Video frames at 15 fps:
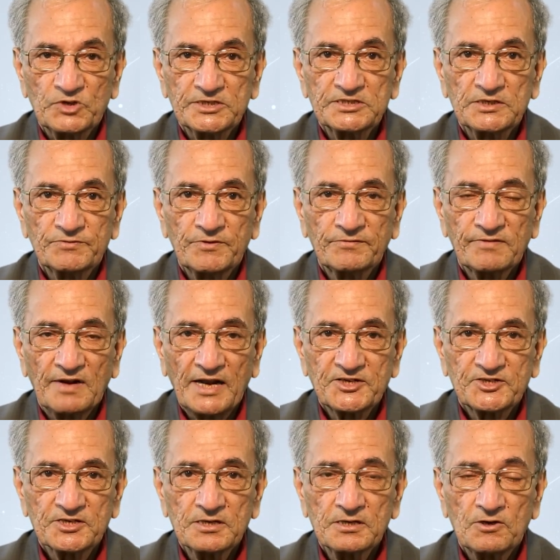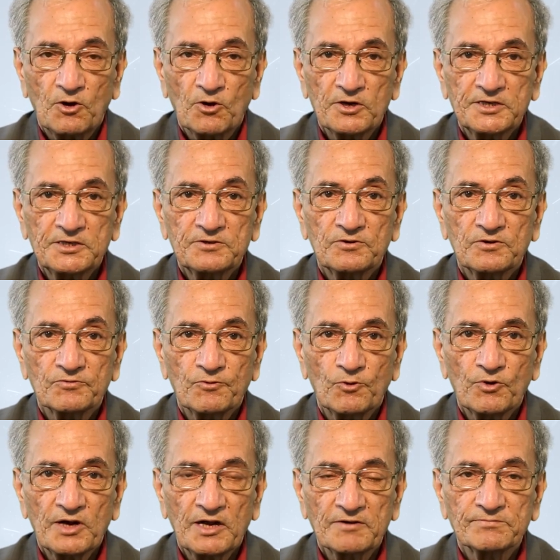It's a fifth lecture, already
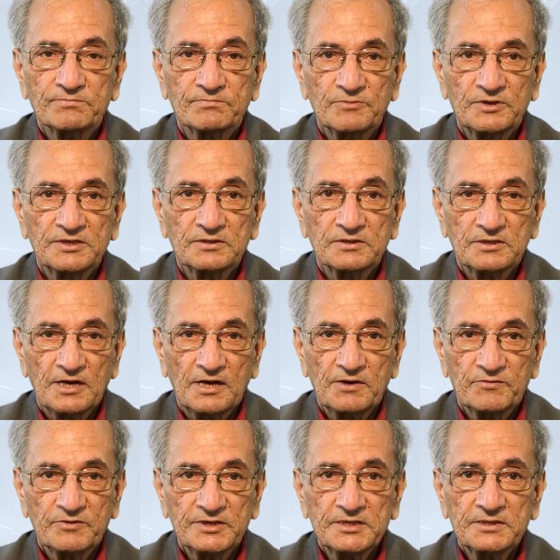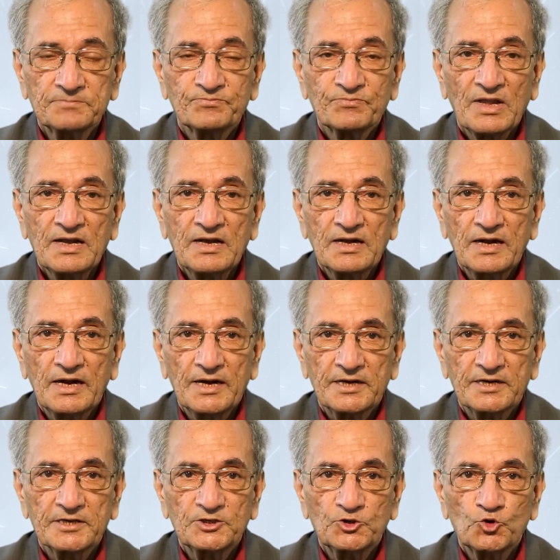4 have been delivered,
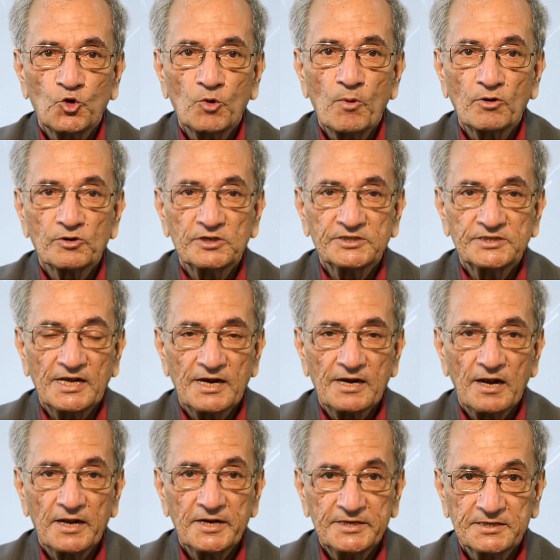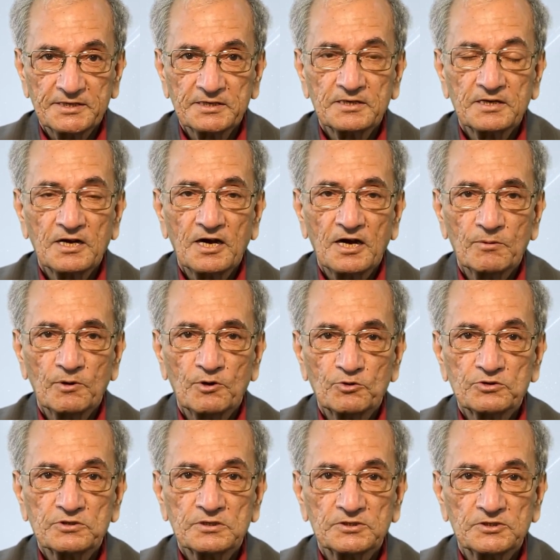and you know about the general idea
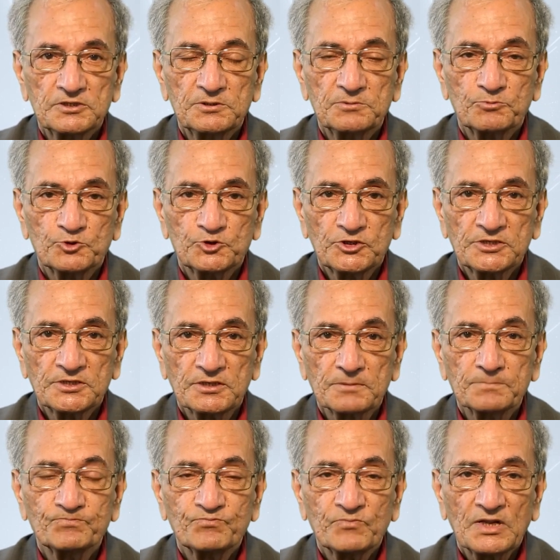about the position